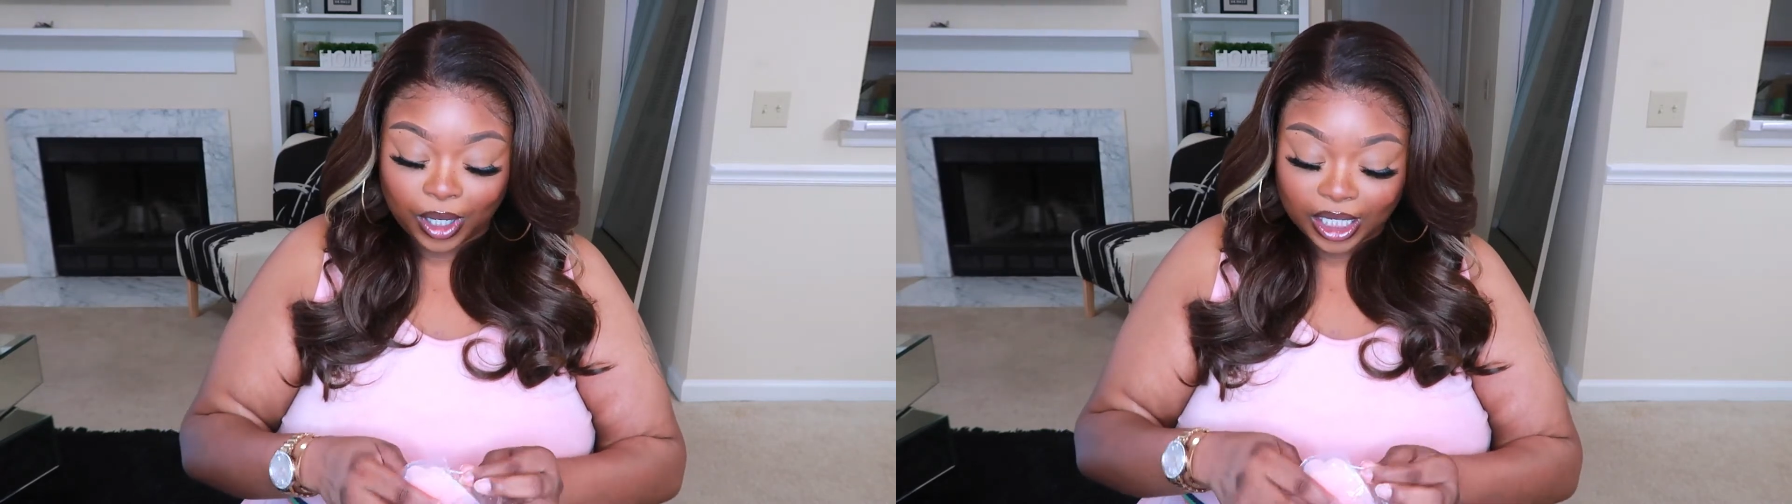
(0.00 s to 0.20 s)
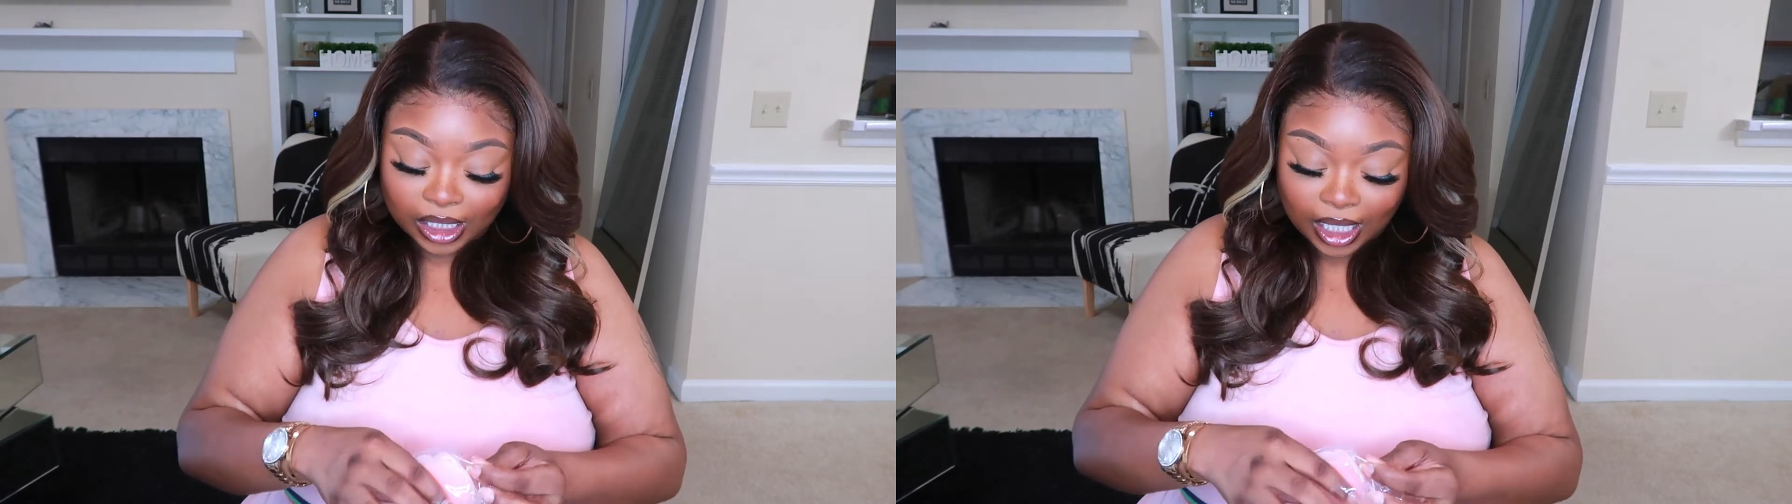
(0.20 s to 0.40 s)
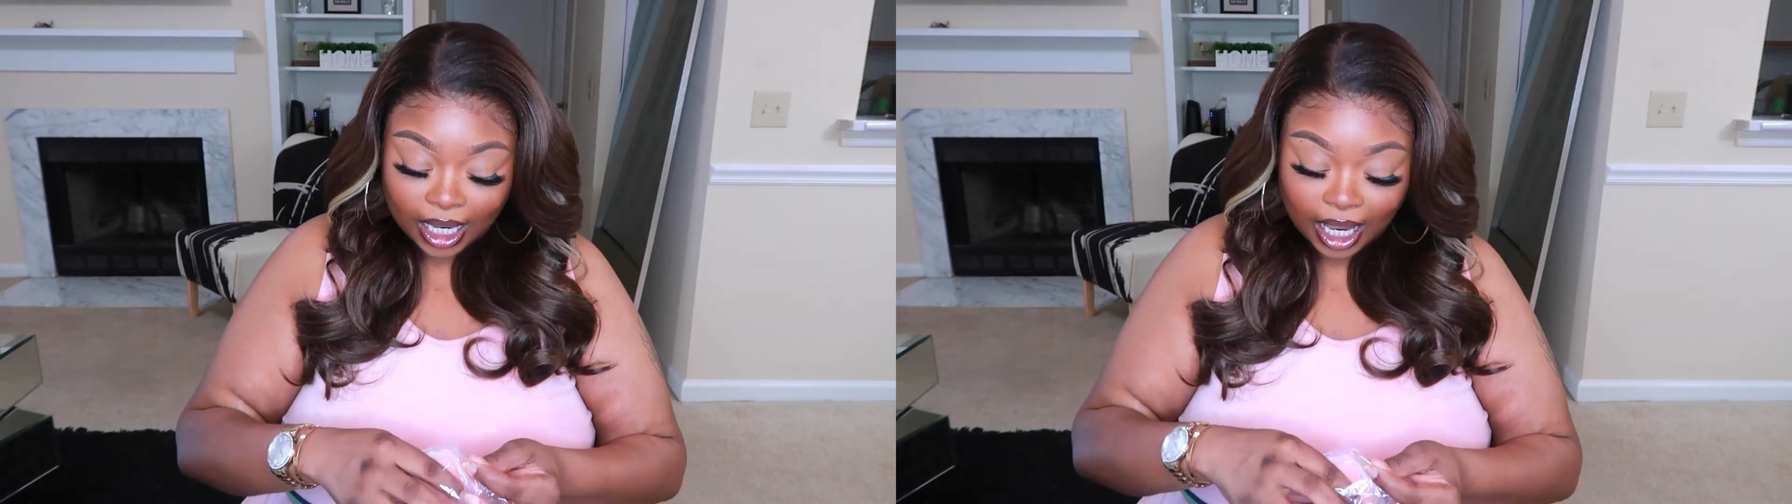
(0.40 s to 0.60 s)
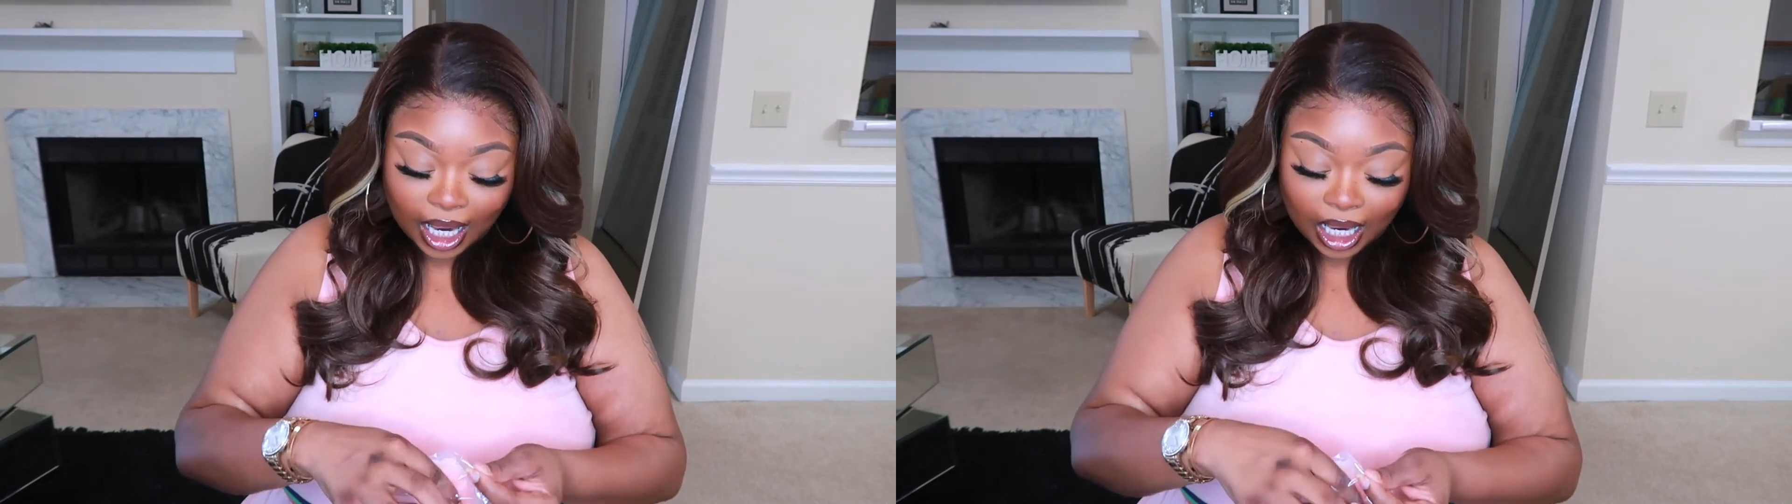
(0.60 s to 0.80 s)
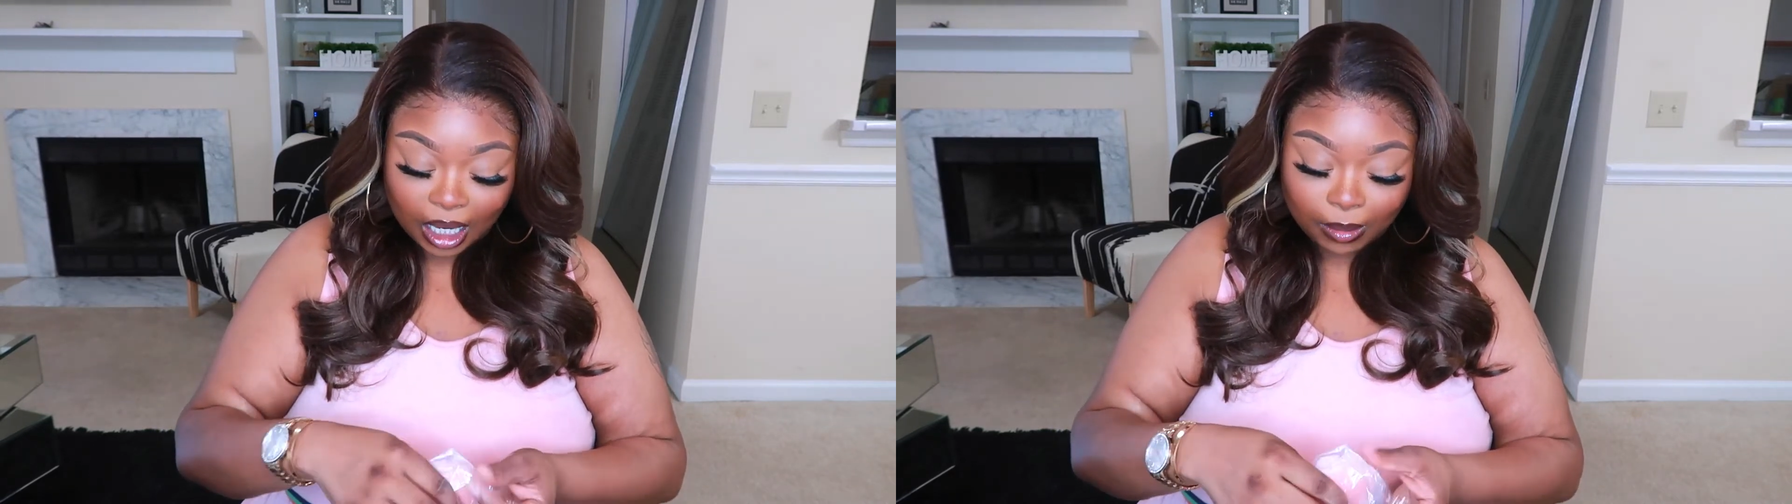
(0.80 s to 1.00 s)
wish they
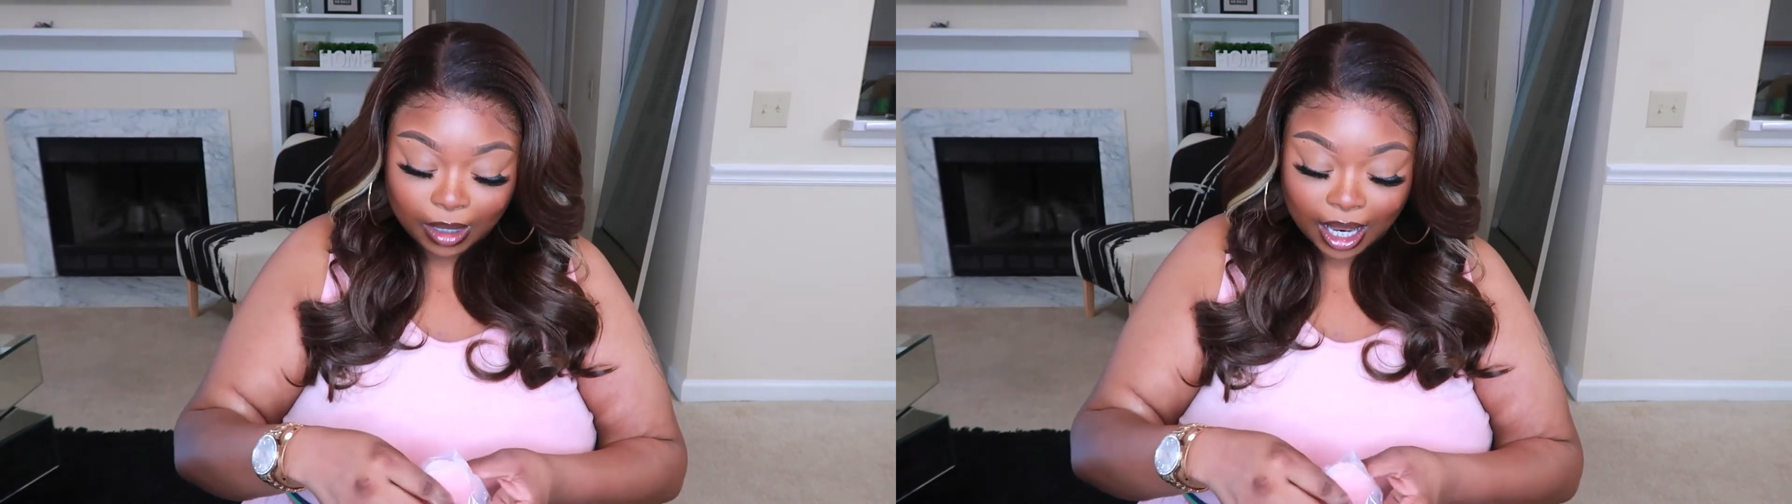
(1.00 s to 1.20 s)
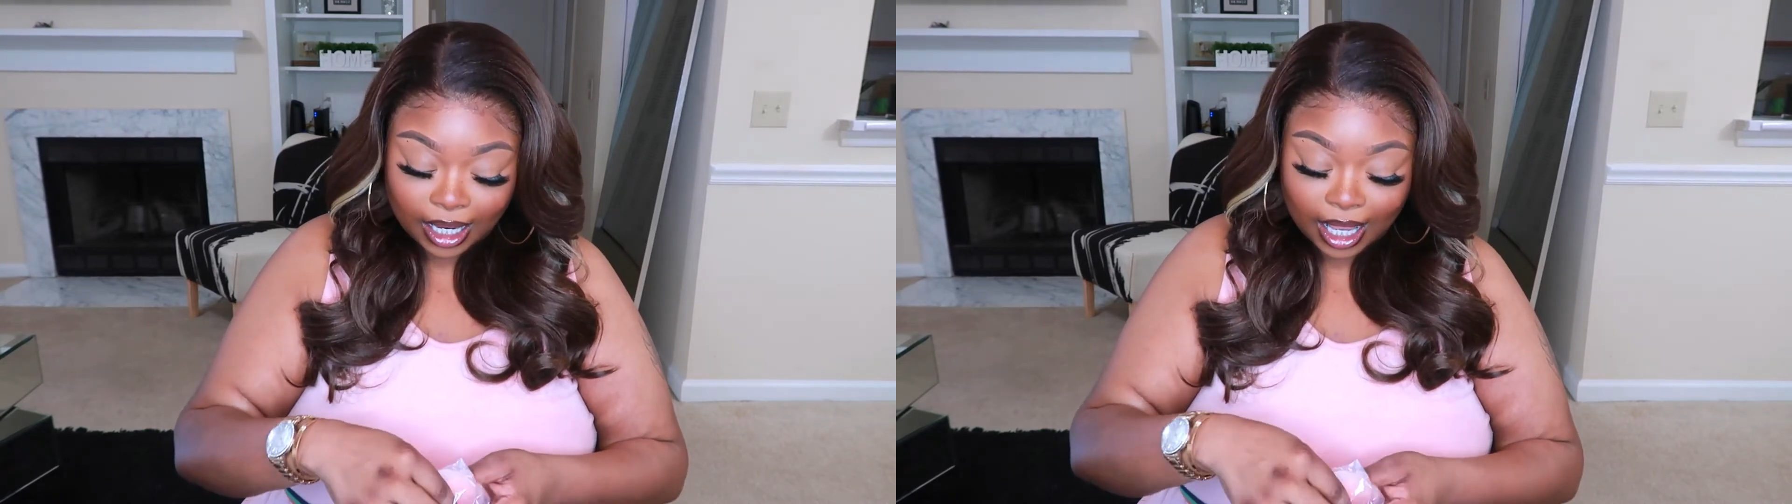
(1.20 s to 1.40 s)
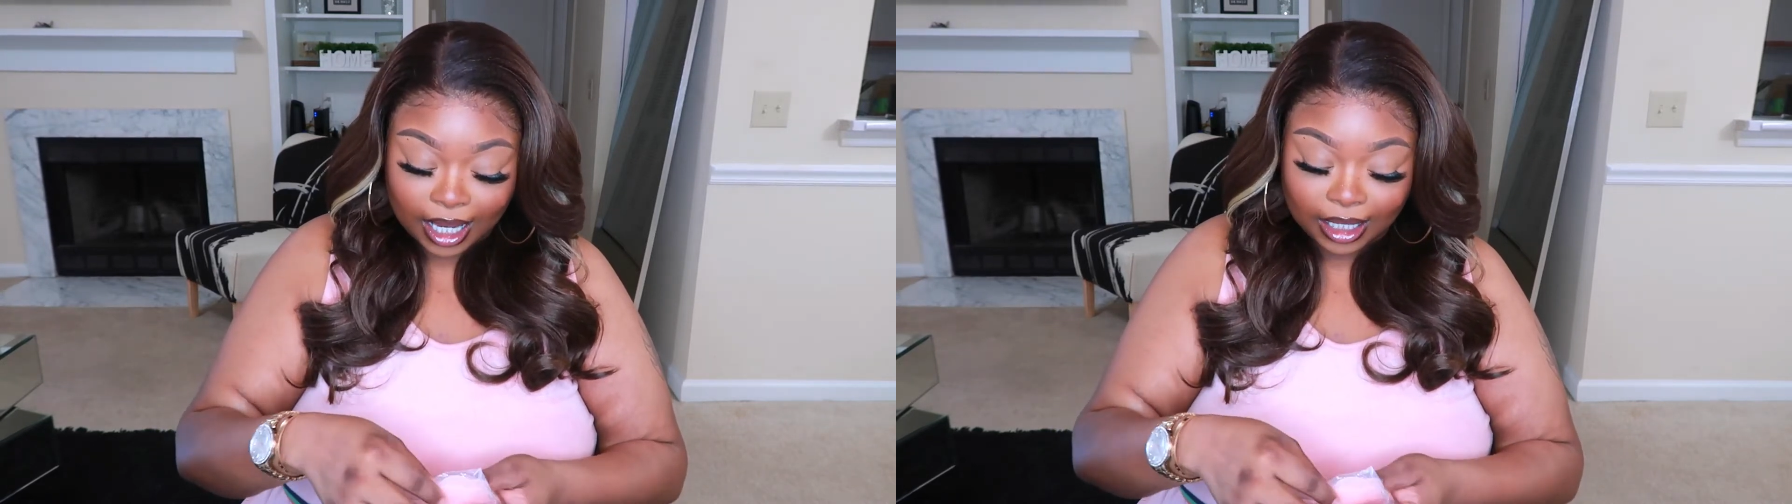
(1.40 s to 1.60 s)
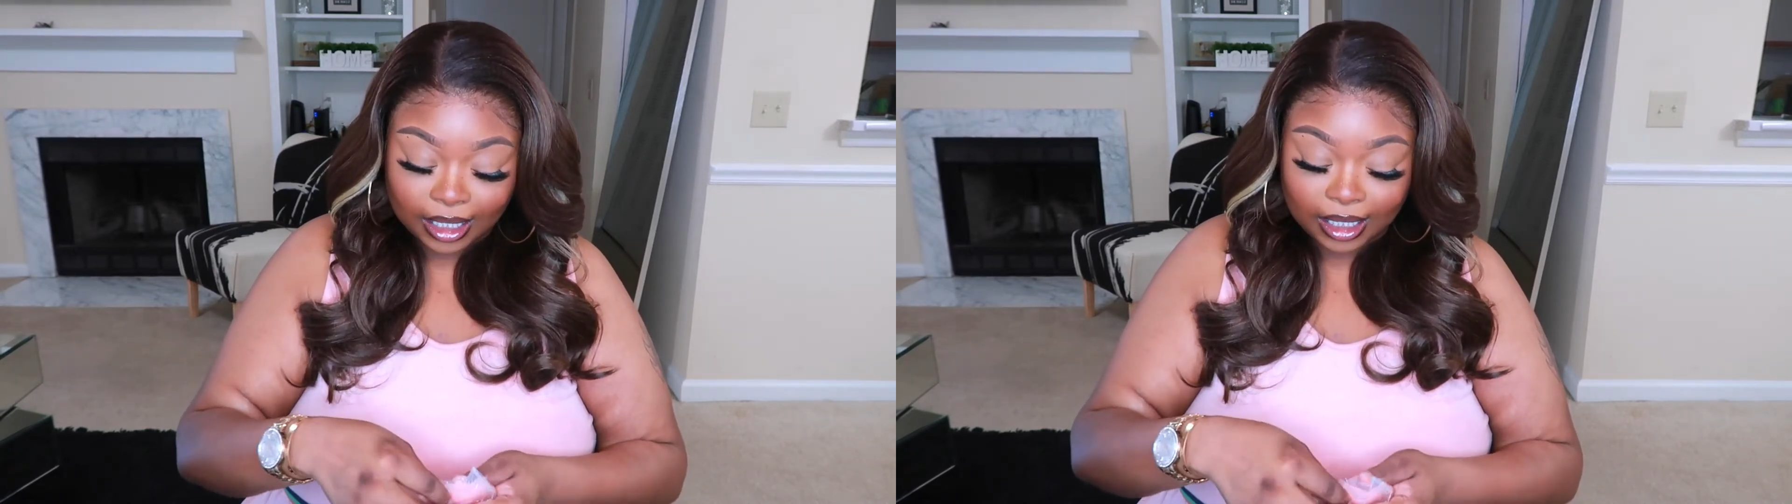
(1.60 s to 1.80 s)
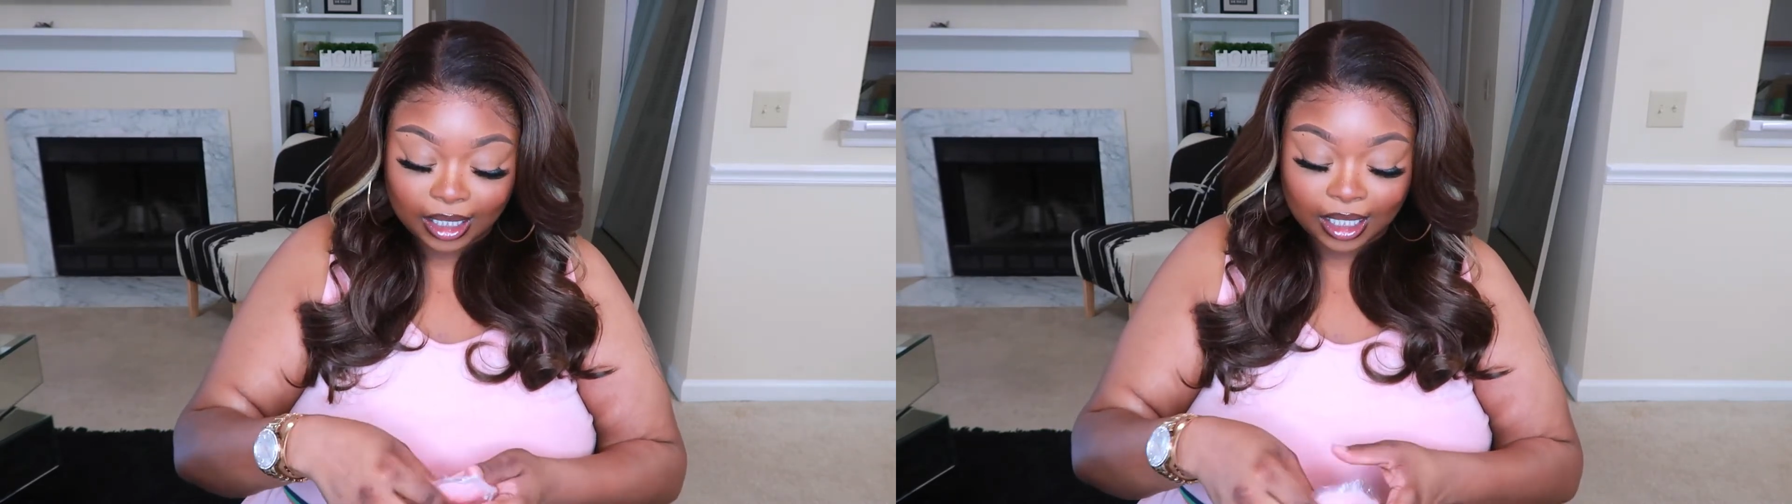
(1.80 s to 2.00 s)
came like kind
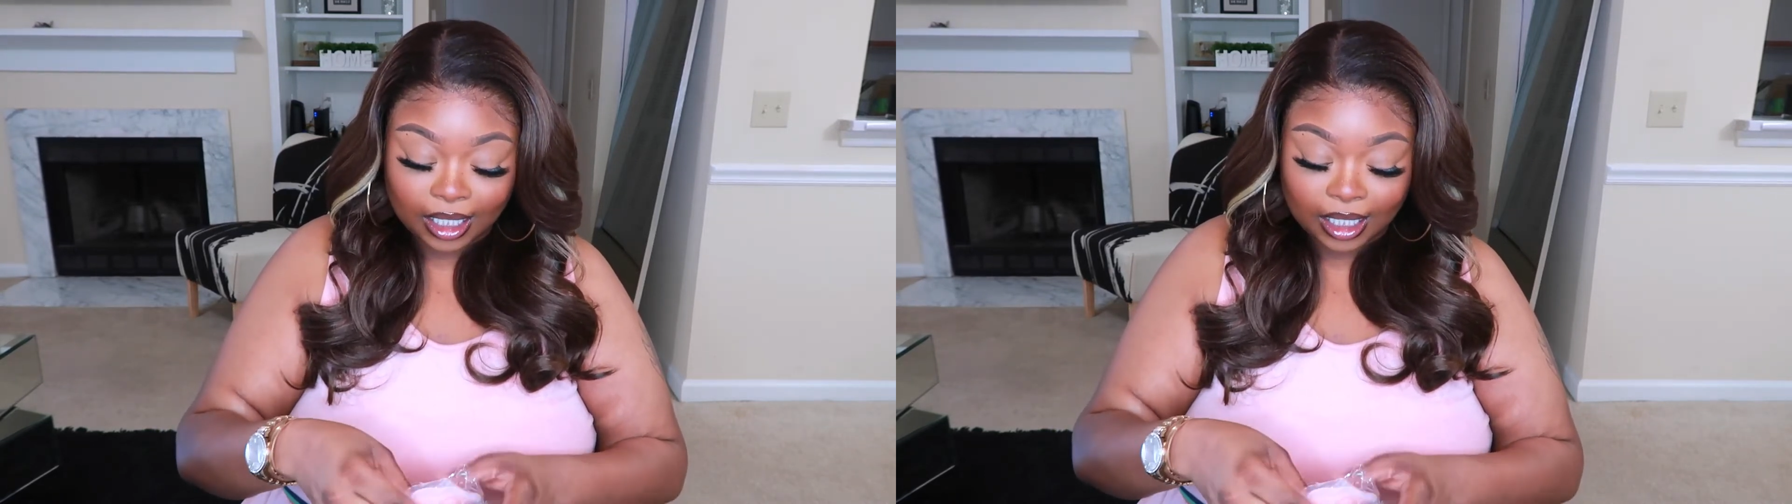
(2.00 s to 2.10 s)
of